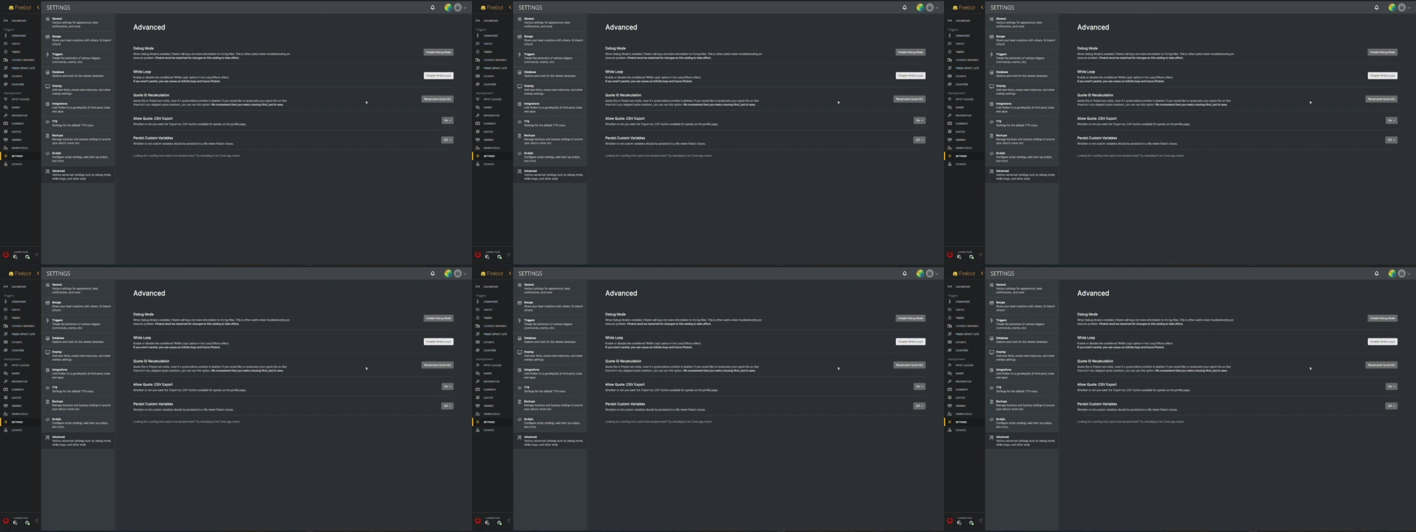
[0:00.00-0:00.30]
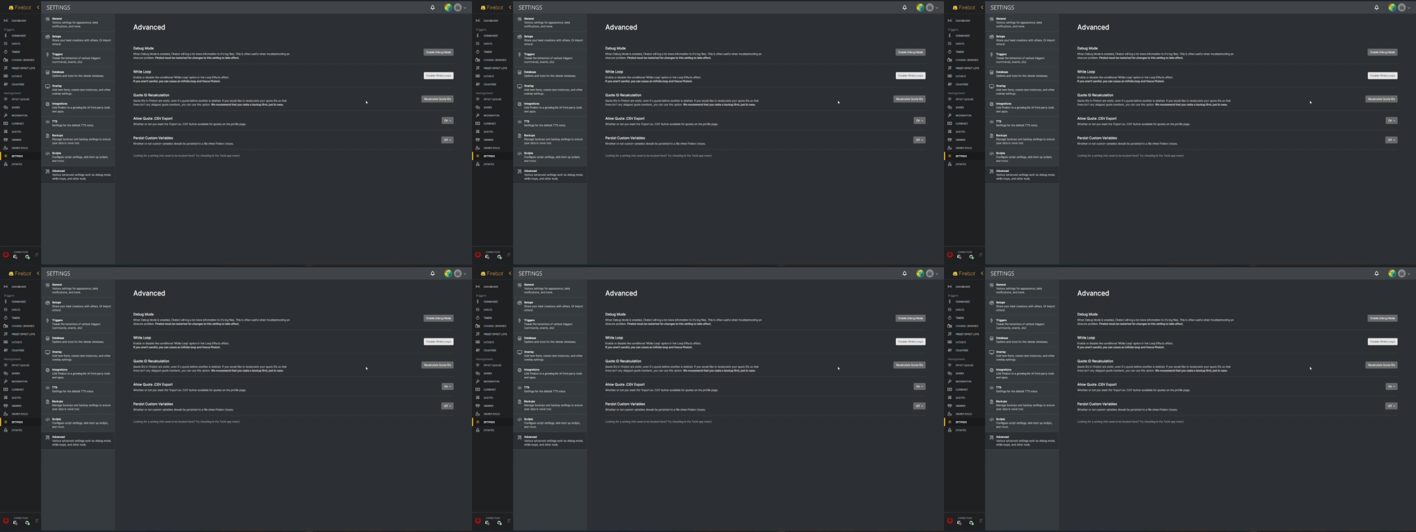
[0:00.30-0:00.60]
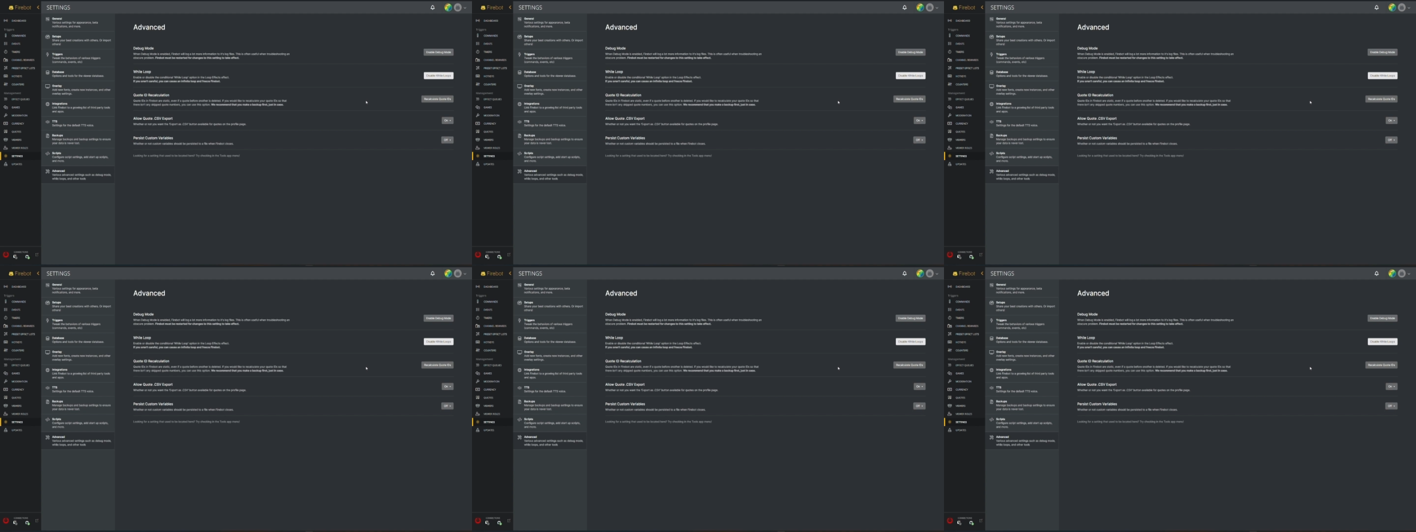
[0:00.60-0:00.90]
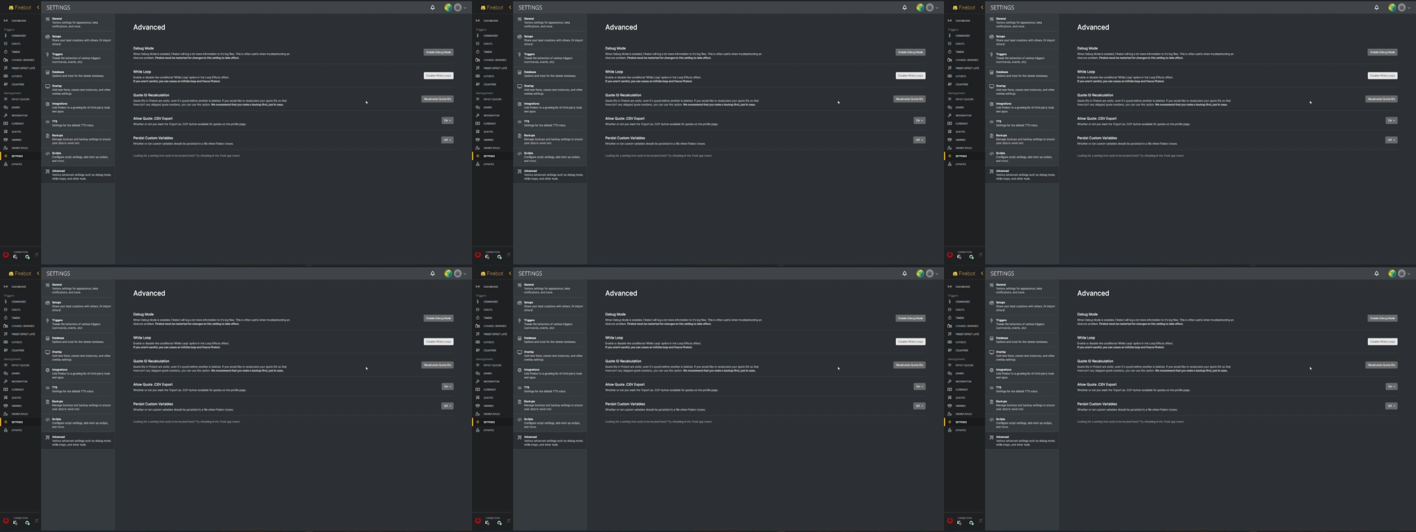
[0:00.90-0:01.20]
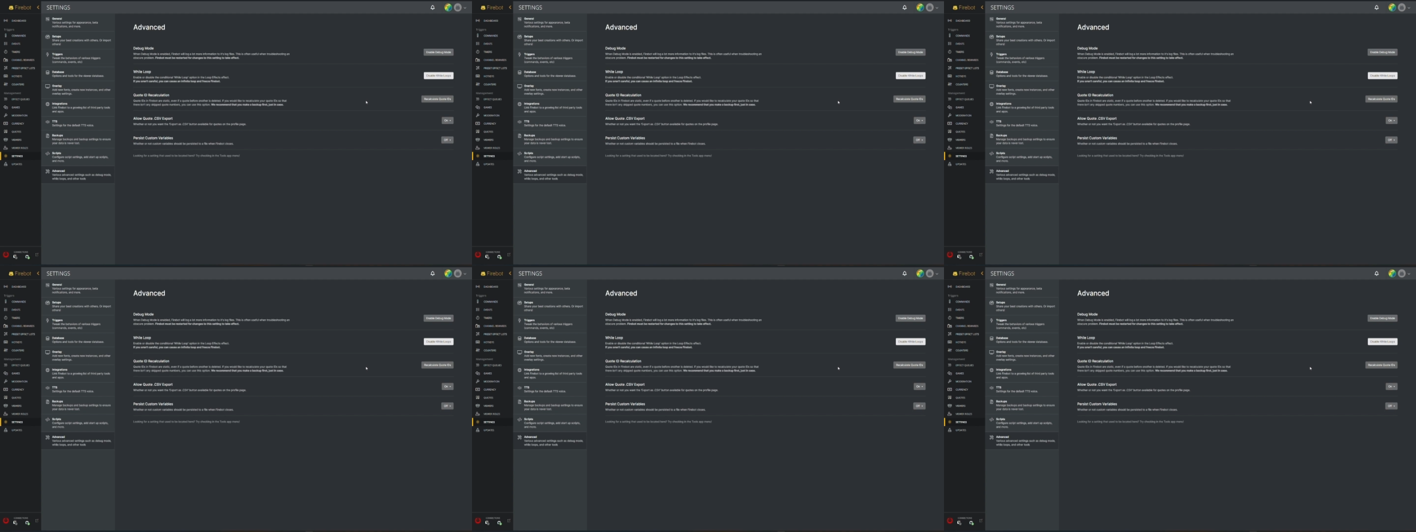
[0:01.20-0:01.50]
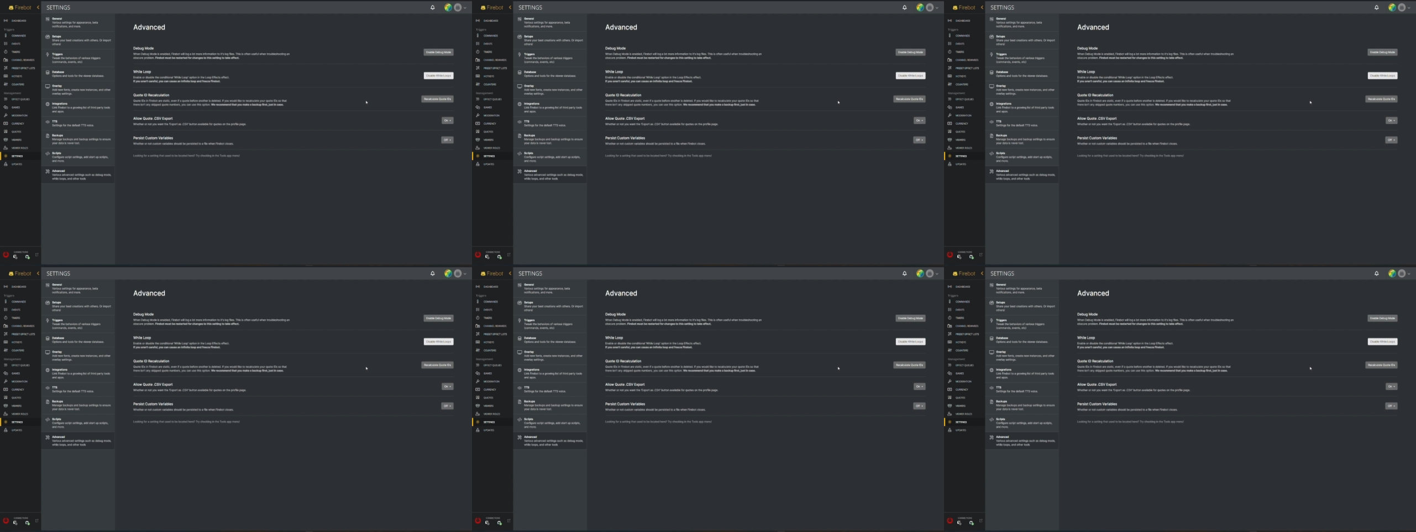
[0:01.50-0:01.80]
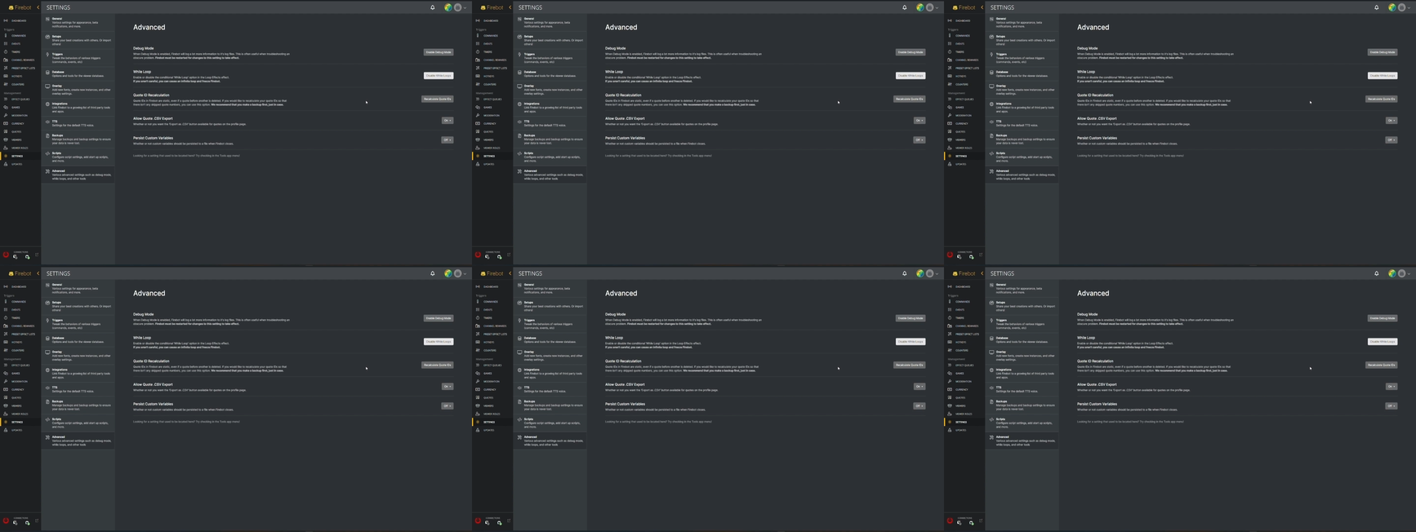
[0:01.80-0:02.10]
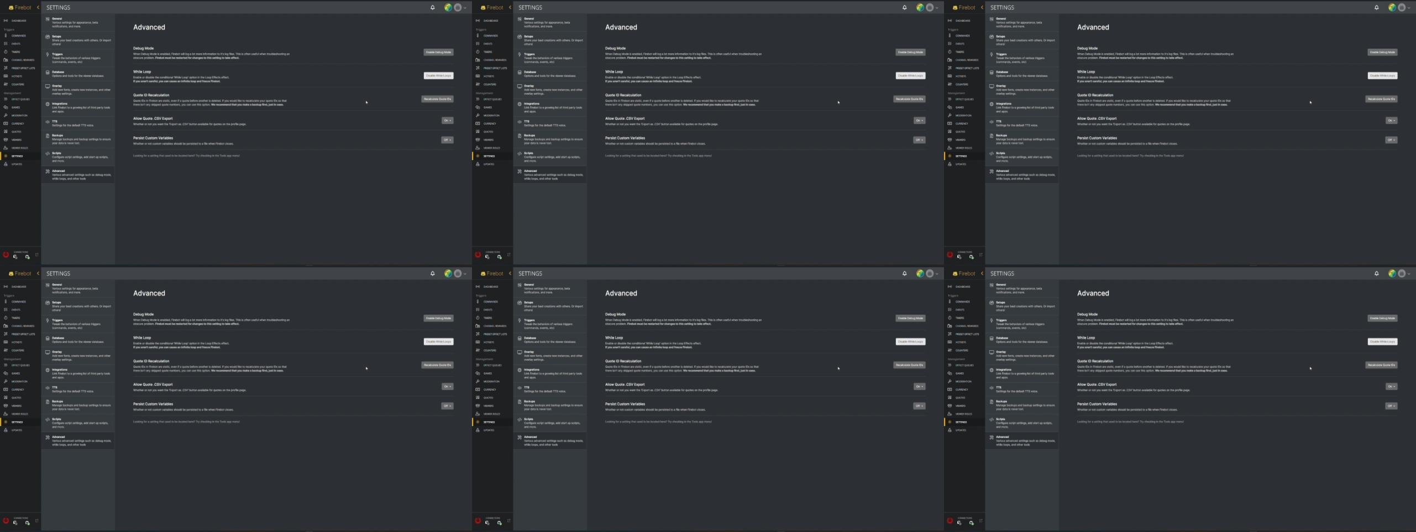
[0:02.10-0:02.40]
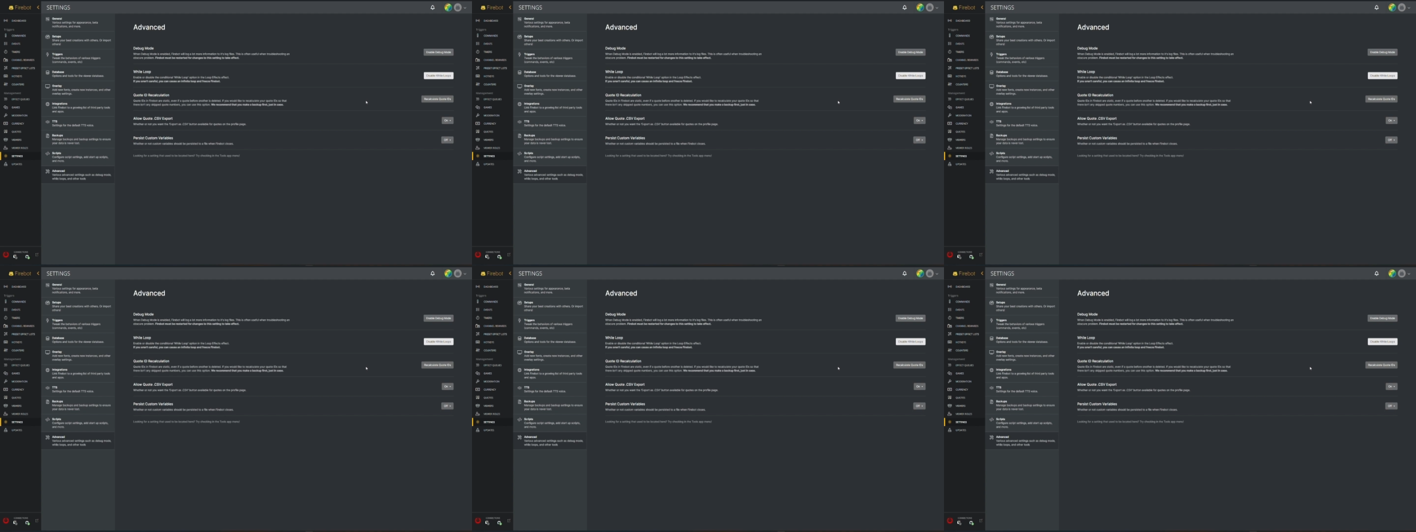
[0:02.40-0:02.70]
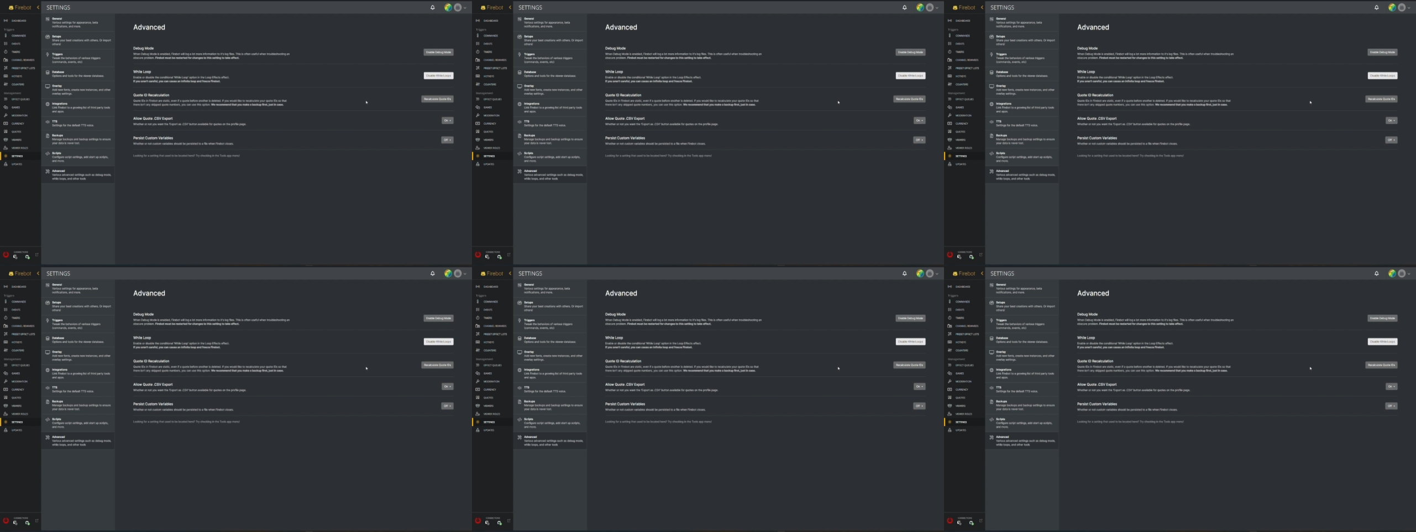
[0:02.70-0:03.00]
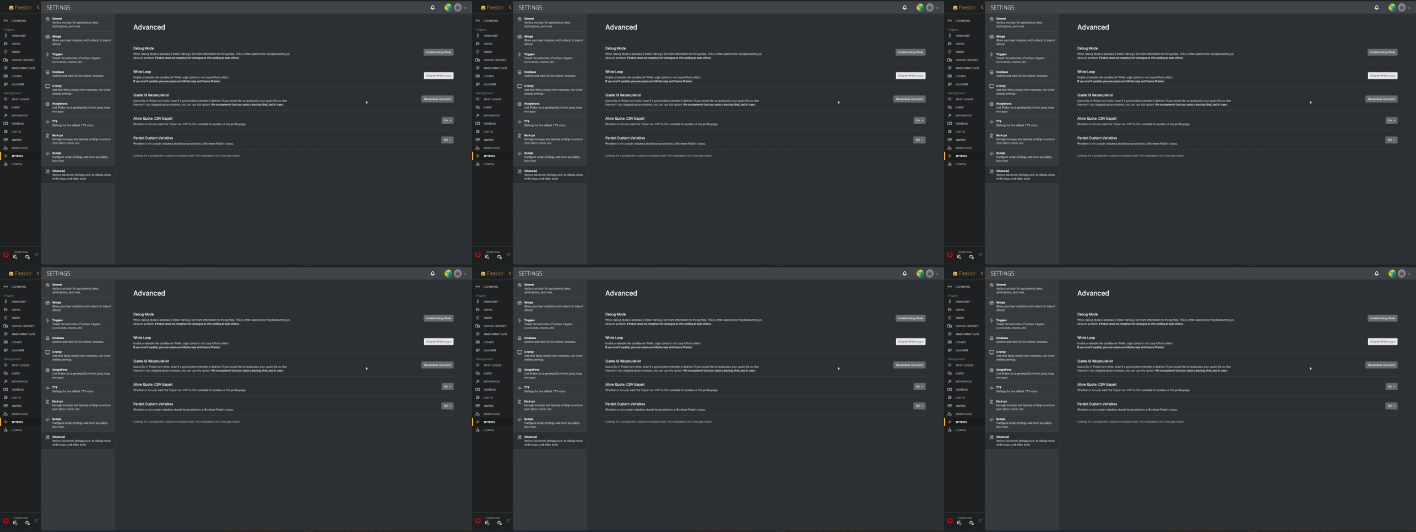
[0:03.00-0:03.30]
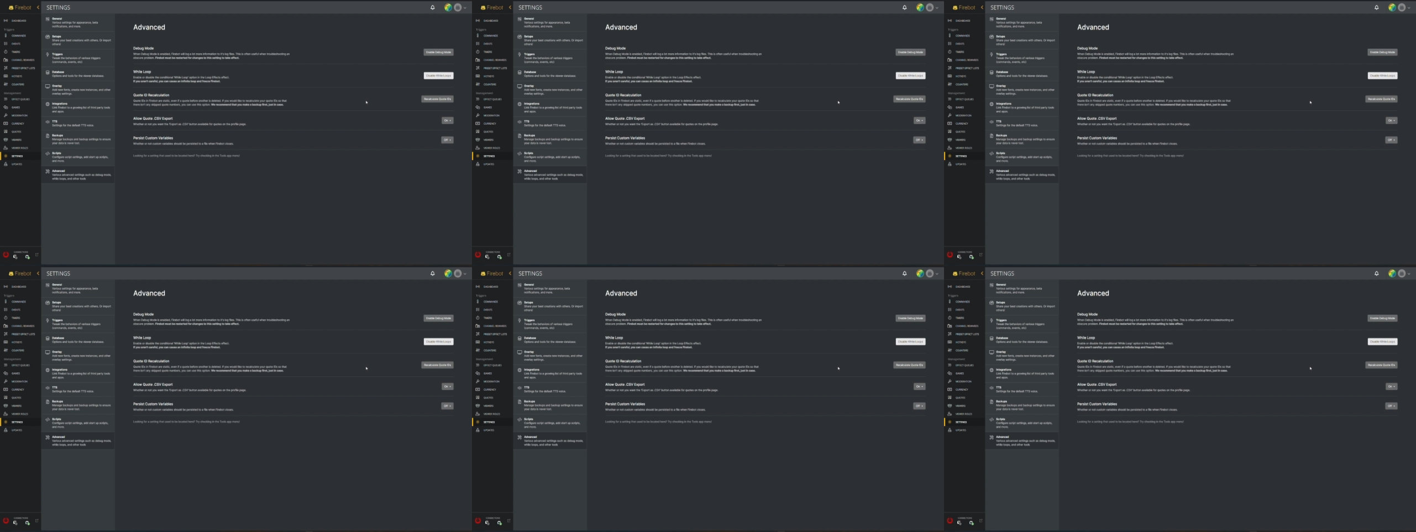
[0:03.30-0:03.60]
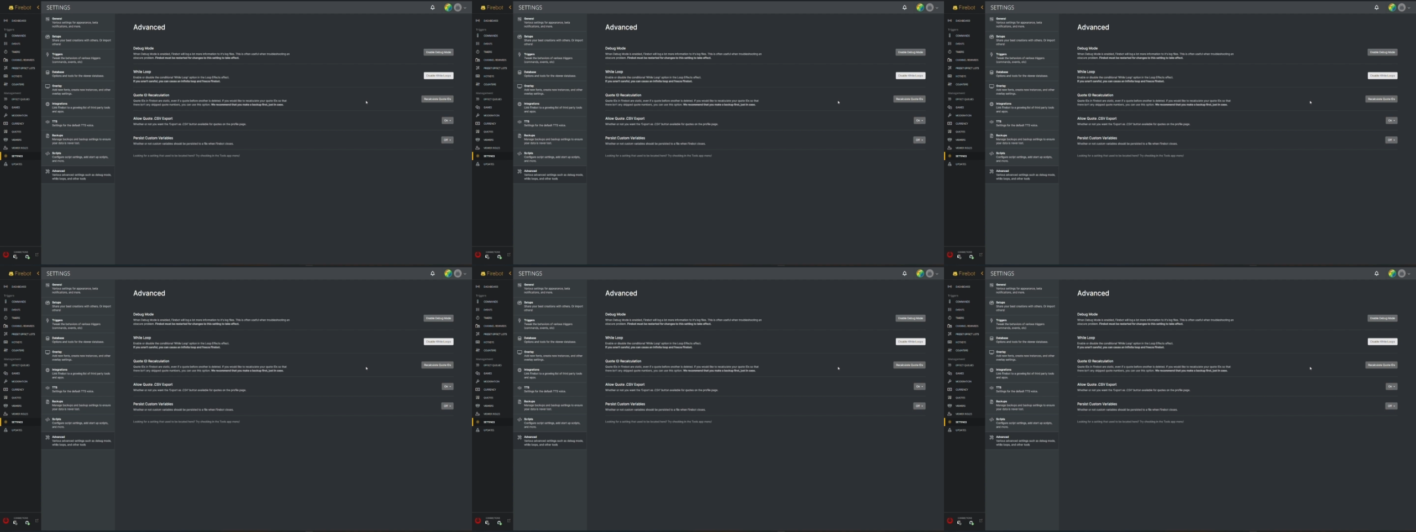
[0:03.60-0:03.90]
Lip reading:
Nobody's mouth can be seen.